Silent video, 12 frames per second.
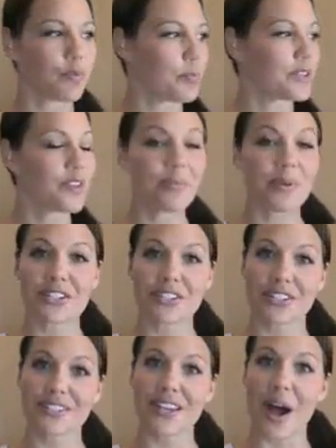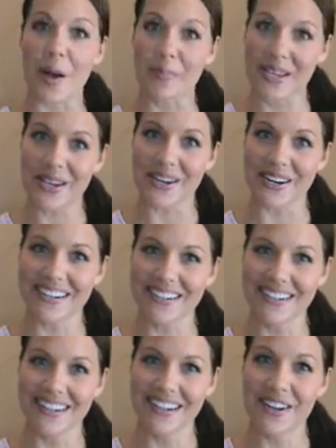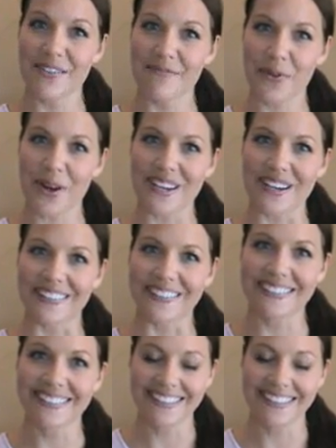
We'll put the pictures up here for you.